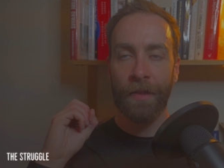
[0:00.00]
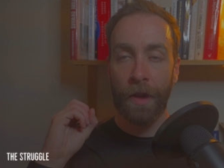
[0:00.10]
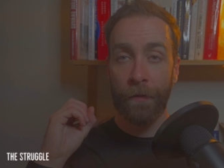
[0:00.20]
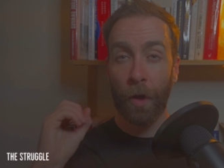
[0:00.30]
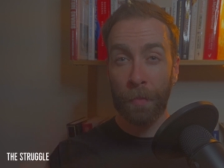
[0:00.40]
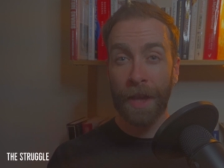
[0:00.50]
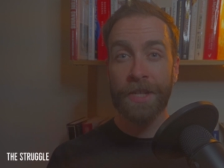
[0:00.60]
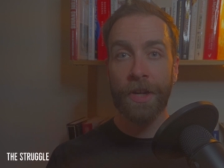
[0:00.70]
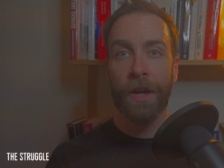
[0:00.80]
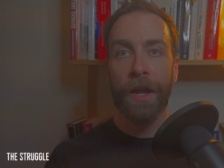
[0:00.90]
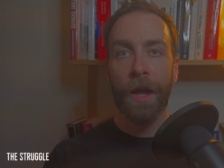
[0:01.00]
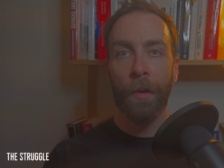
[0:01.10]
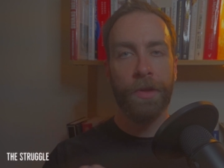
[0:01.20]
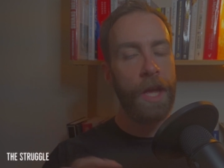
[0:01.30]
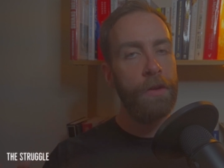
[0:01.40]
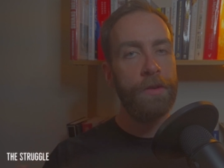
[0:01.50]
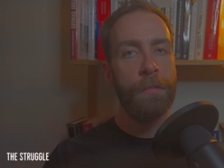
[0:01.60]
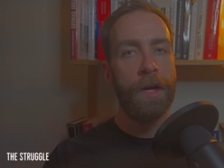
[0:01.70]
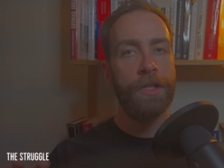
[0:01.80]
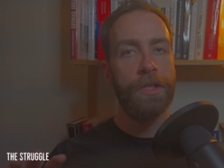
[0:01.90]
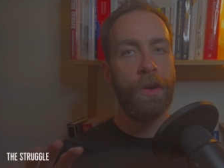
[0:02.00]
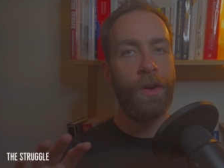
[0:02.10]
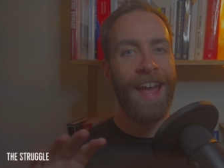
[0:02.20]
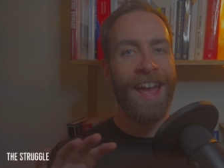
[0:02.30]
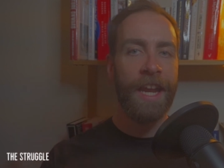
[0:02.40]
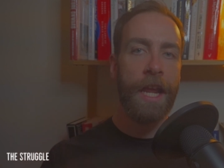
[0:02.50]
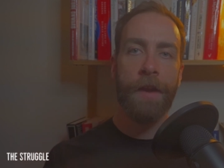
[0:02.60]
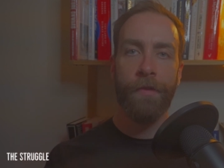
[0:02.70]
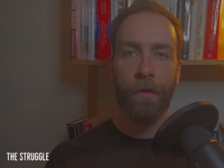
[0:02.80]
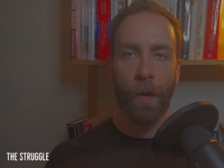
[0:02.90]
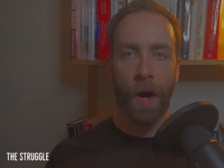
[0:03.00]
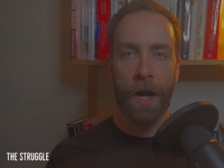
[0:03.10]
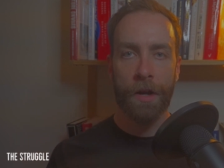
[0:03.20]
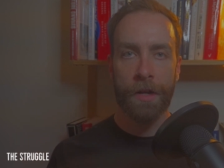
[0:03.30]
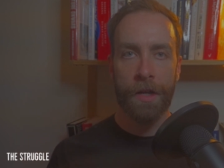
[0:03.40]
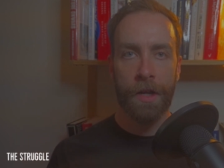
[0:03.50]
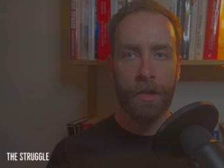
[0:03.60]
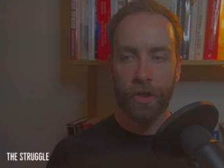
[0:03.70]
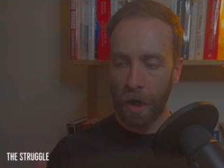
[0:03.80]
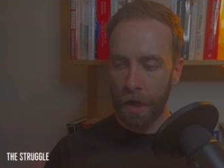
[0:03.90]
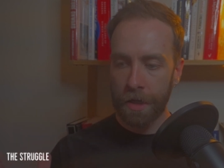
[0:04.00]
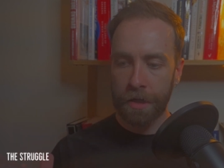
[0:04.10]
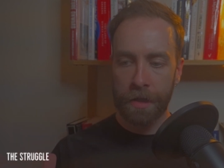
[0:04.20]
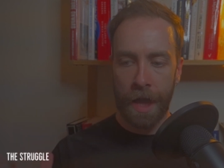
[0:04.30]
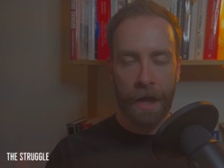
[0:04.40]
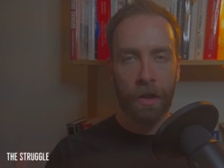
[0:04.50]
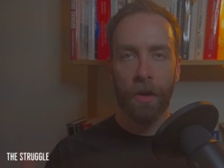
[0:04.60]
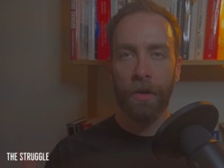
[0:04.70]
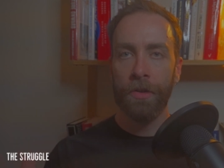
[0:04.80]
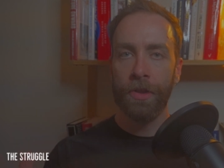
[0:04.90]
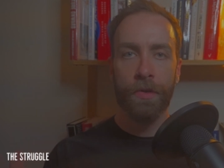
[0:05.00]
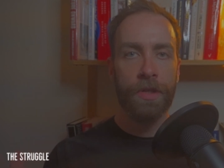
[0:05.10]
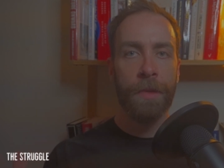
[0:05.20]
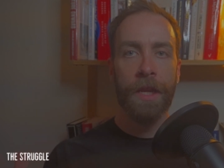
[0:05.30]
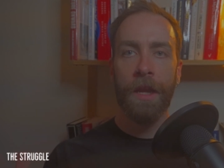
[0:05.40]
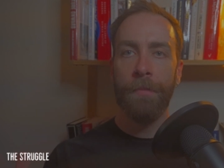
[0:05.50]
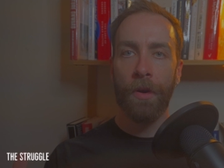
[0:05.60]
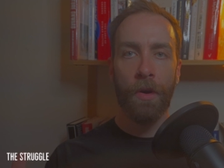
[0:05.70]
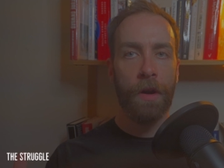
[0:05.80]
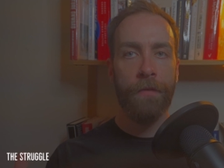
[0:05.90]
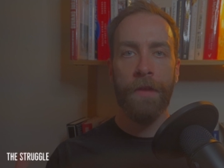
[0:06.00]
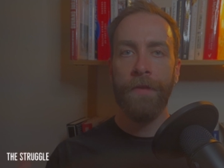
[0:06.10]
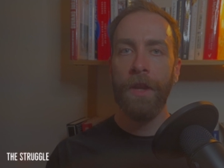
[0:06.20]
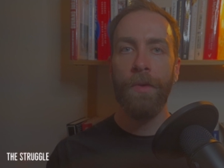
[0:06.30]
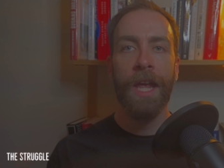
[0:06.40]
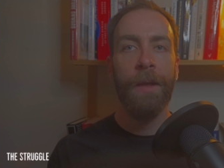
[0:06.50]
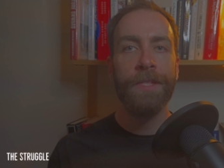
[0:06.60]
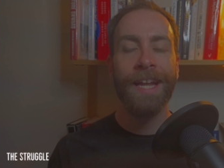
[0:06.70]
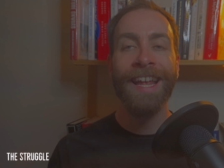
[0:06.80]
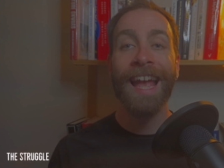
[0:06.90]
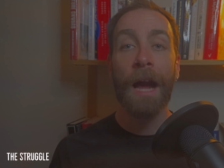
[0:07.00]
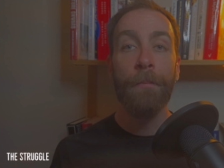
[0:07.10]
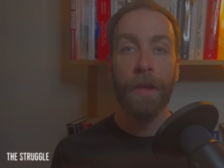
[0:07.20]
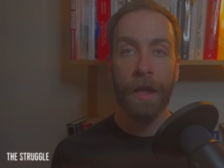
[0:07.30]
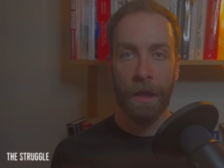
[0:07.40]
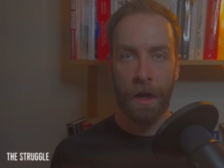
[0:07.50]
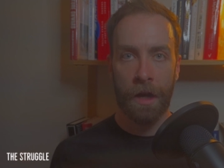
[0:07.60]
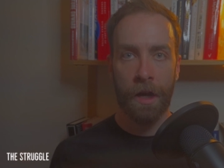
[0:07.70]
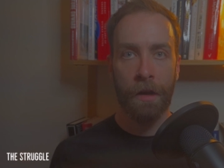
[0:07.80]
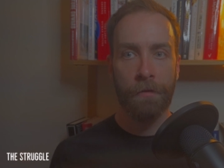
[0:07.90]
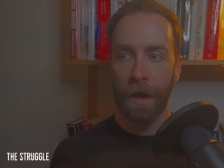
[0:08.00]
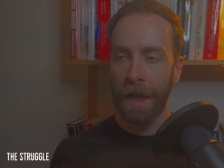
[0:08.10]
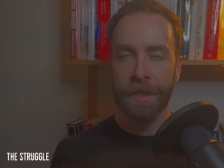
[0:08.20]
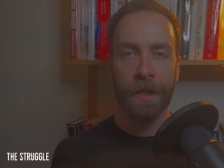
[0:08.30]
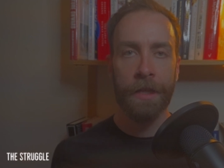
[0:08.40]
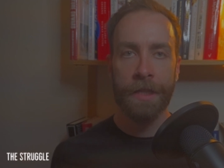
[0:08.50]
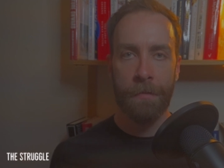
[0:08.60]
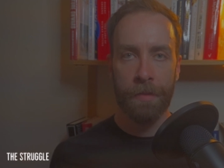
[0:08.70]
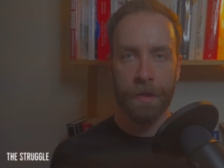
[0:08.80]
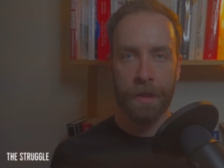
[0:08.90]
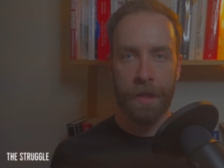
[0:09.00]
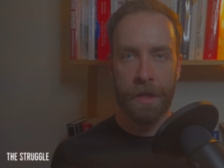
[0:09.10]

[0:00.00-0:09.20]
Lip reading: therefore pleasure without much or any effort required. Drugs, alcohol, social media, pornography, video games, and gambling are classic examples.